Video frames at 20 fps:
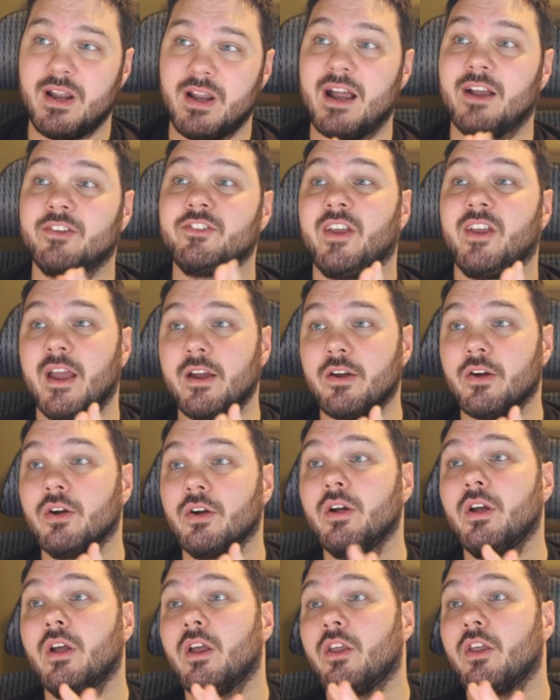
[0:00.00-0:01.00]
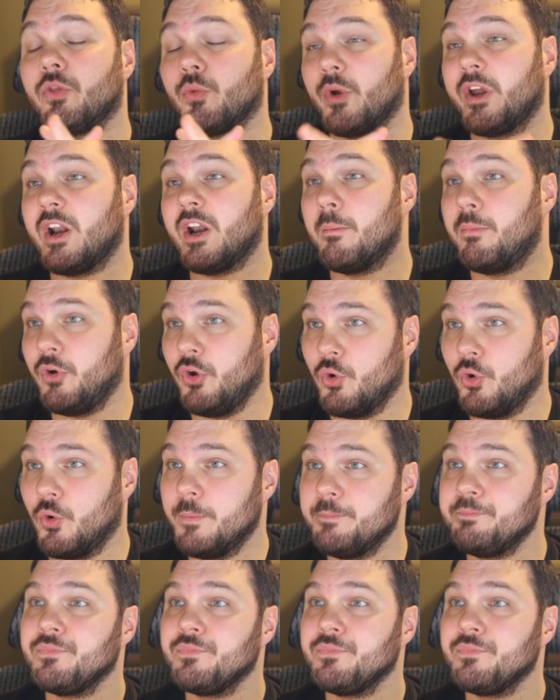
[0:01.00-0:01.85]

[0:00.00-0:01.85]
It has kicker, 3 and a blue.